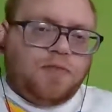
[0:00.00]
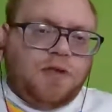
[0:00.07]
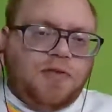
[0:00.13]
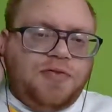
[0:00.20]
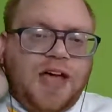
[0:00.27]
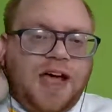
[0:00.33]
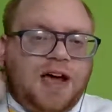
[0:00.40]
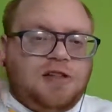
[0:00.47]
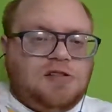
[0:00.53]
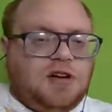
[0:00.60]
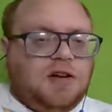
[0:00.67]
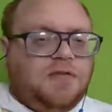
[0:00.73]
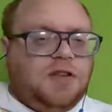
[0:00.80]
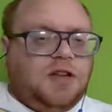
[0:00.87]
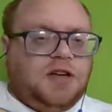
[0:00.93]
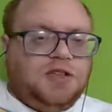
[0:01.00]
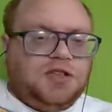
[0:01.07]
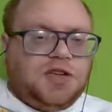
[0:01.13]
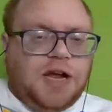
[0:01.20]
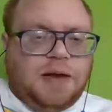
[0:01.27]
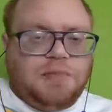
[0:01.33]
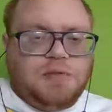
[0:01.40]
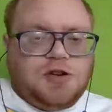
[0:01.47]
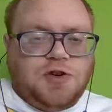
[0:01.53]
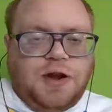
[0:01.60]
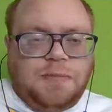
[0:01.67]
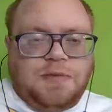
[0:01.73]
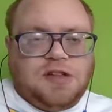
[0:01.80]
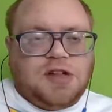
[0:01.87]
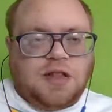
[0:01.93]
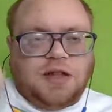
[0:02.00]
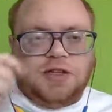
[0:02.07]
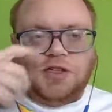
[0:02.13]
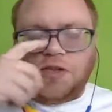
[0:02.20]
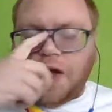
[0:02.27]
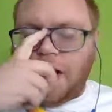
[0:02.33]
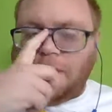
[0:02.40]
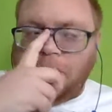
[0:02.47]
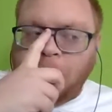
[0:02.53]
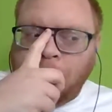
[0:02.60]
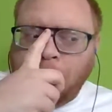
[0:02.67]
The hazard of a lunchtime stream is at lunchtime.